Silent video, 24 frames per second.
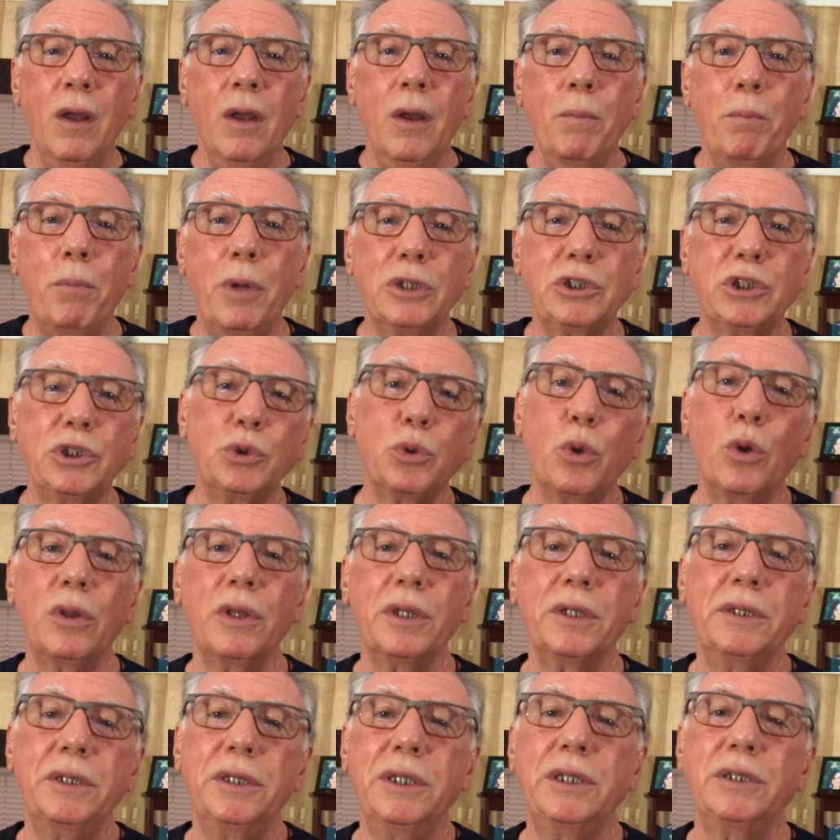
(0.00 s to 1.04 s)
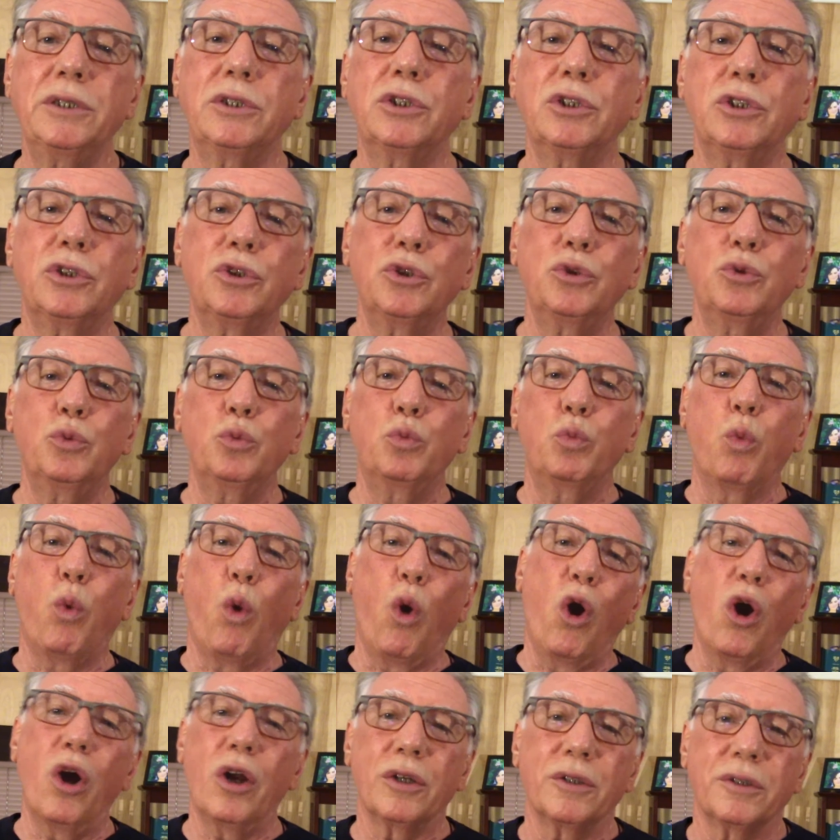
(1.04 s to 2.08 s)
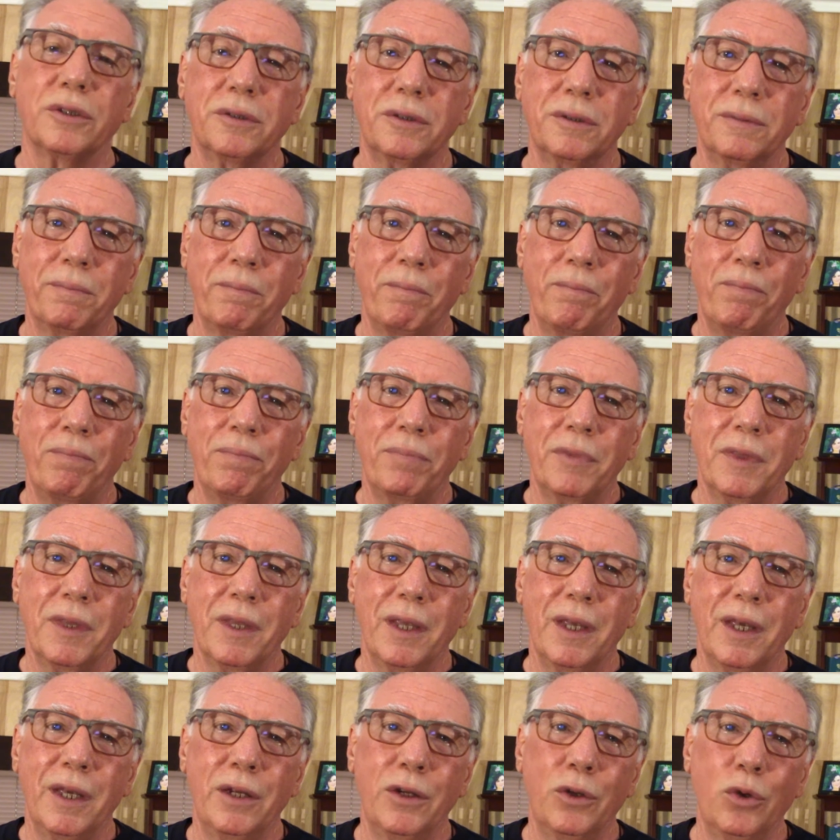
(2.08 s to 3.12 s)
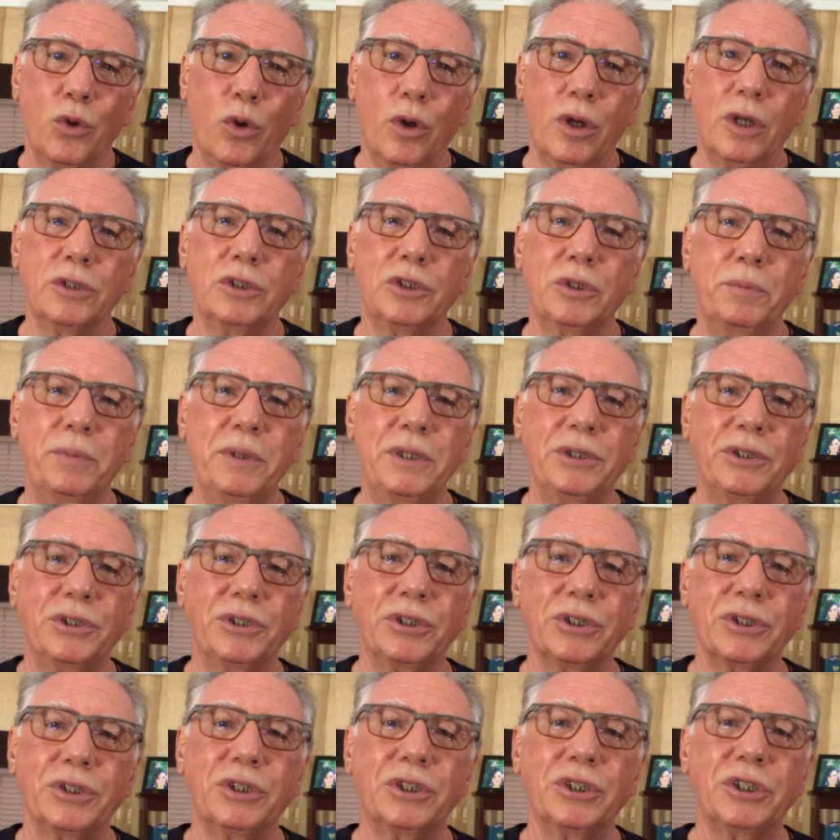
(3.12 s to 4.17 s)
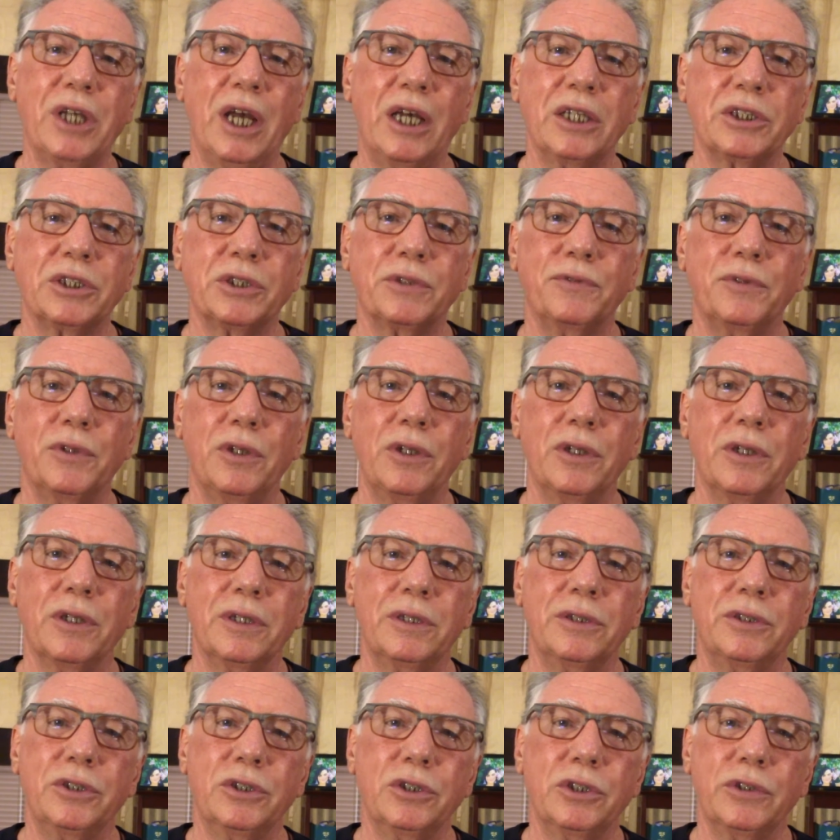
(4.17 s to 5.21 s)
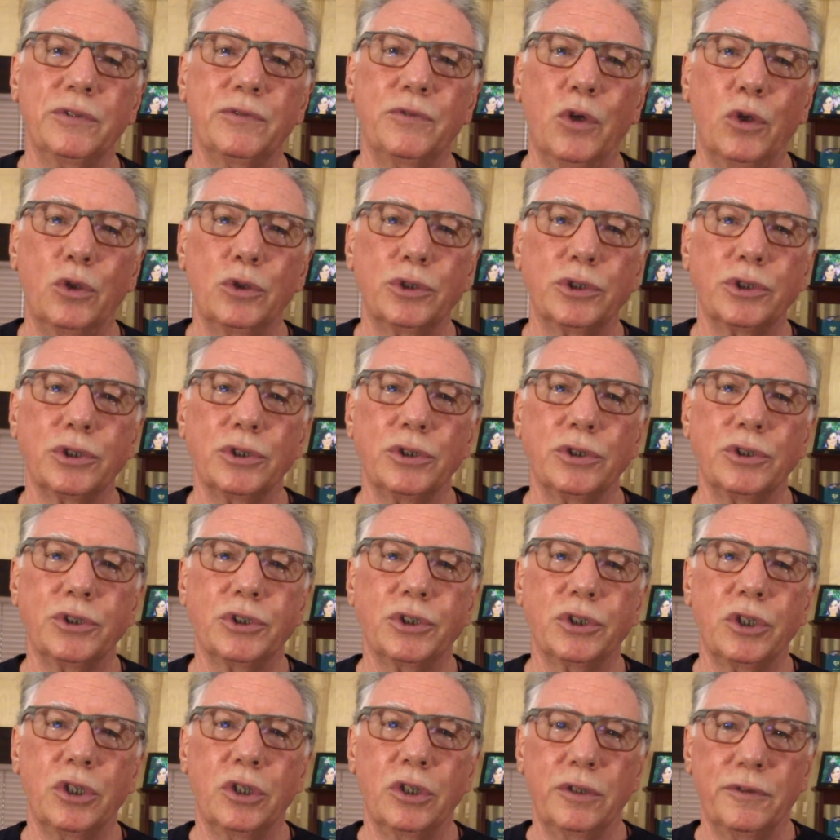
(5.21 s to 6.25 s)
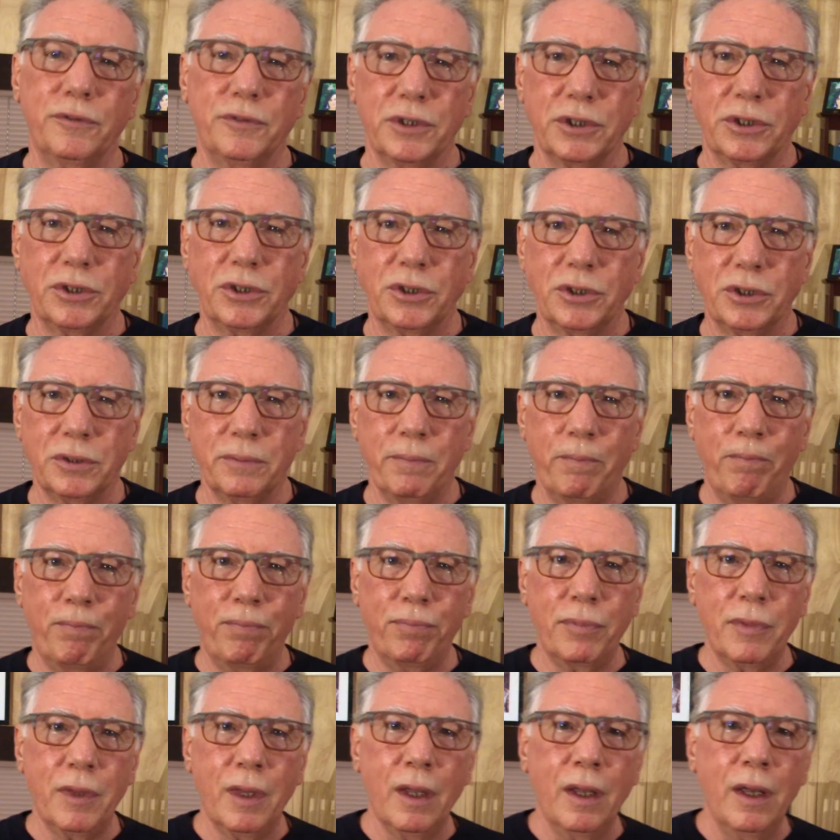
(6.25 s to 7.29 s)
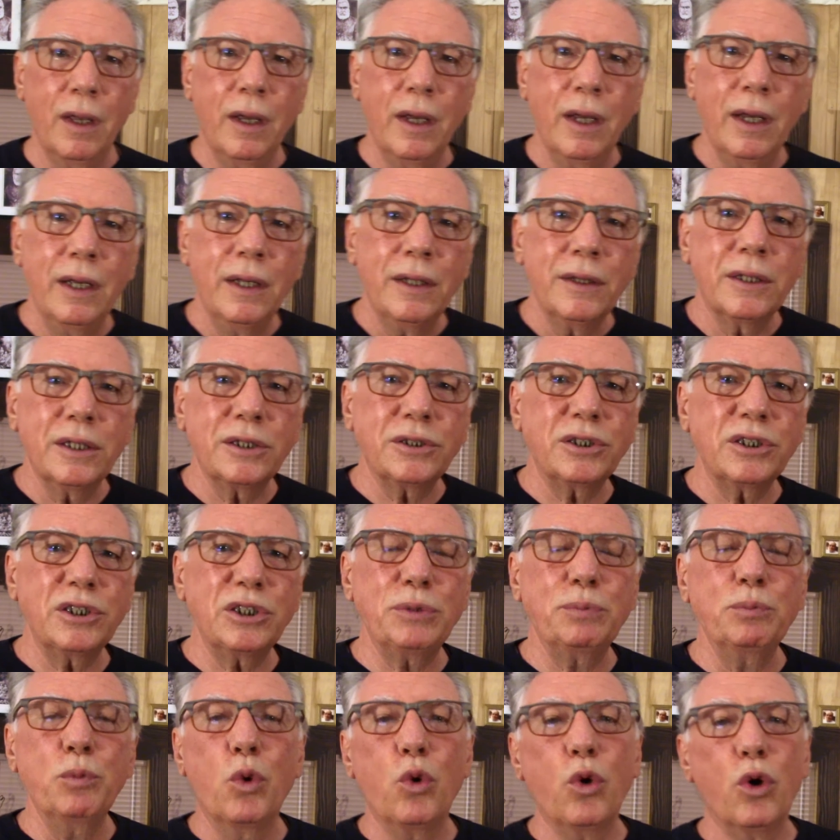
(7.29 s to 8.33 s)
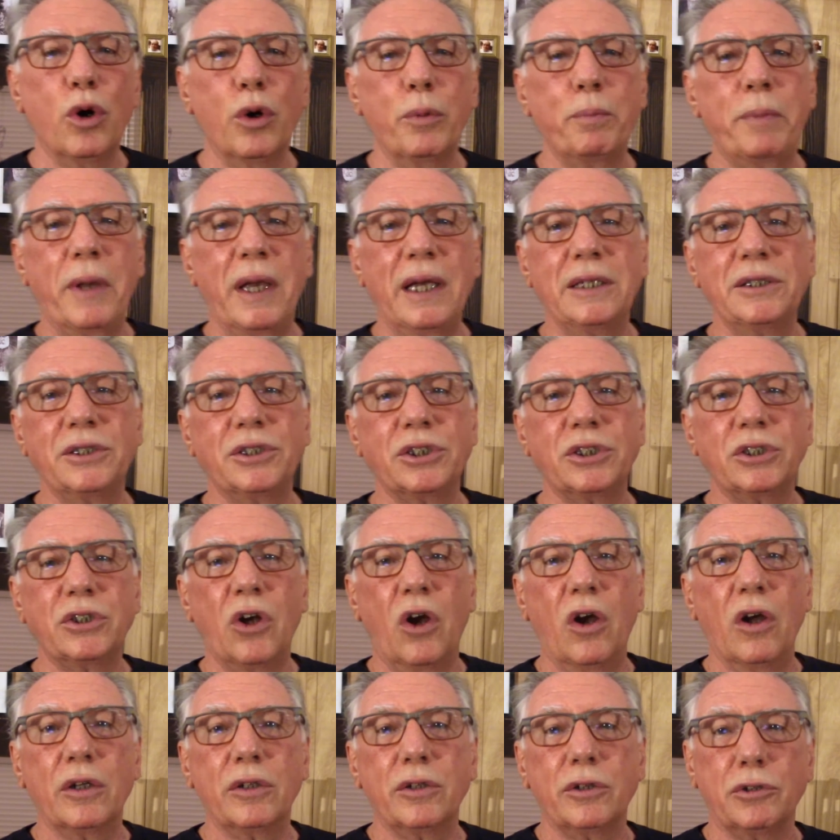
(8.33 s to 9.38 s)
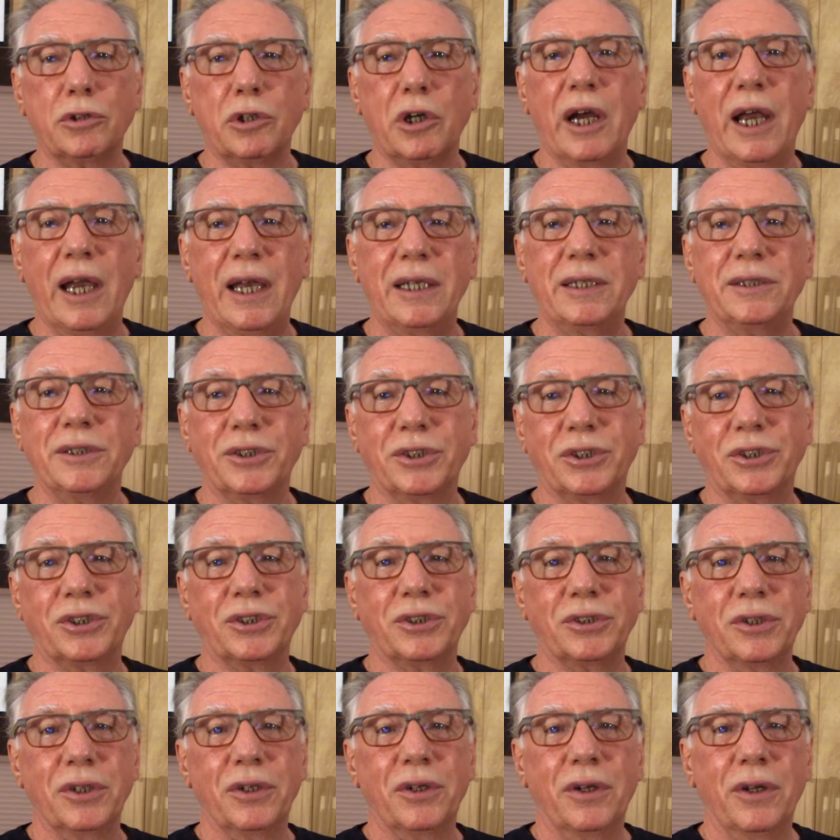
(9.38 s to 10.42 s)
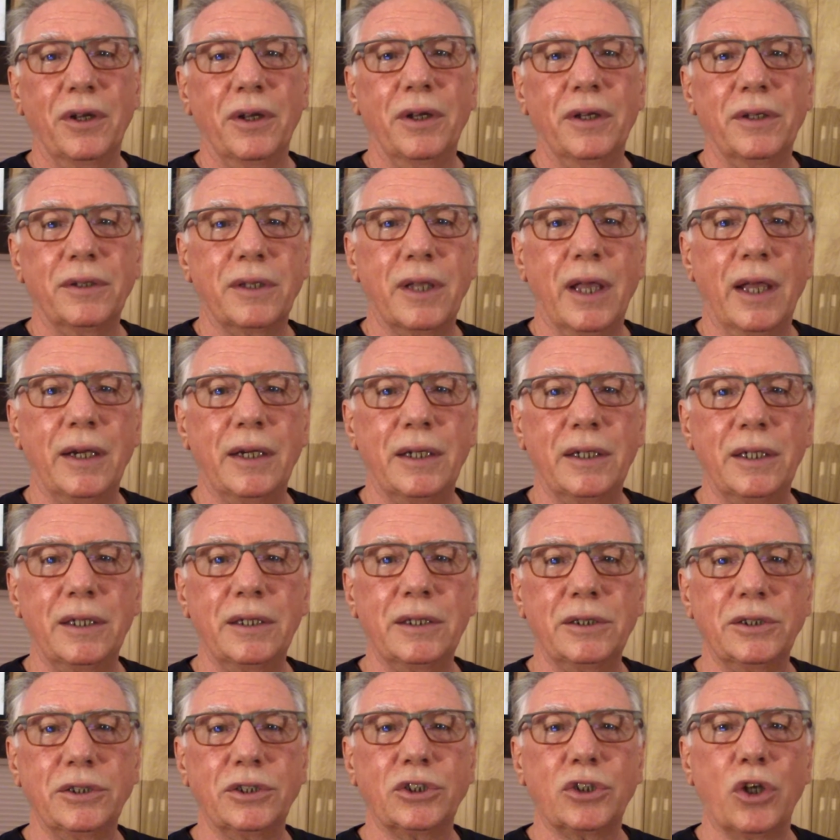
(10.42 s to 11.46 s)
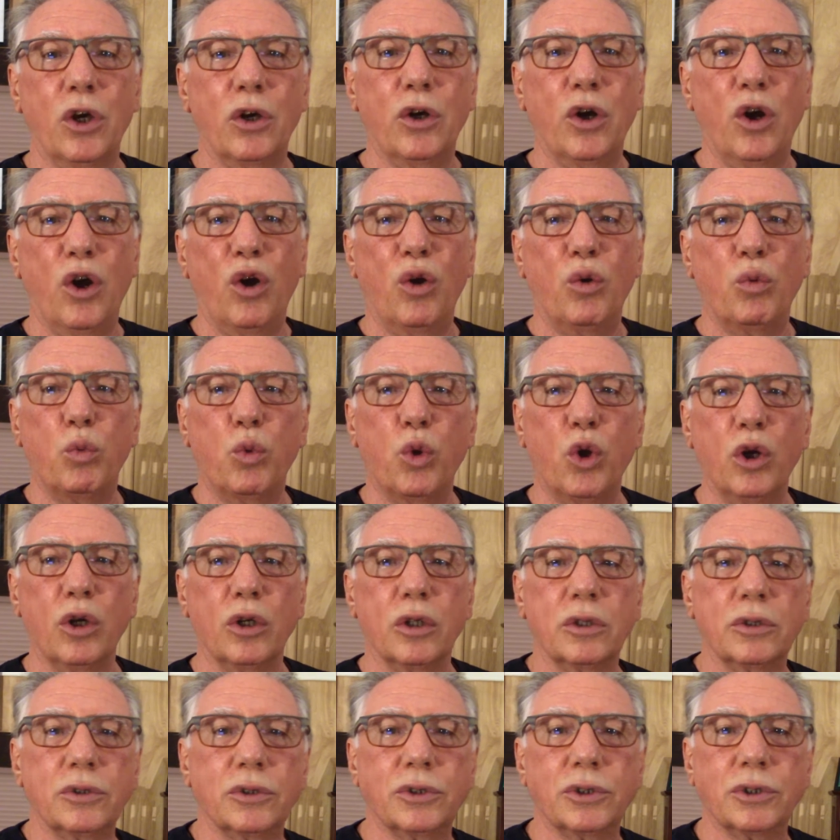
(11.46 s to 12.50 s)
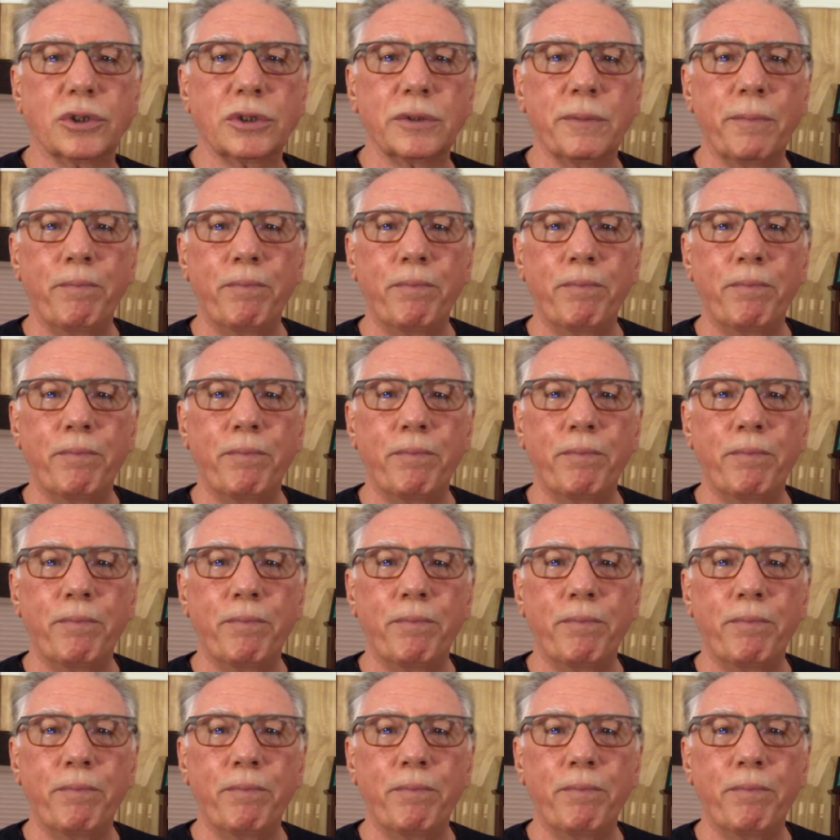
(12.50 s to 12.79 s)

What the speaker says: but you only need to do one in order to be successful in your devotional service. This is more based on grace than it is on our works.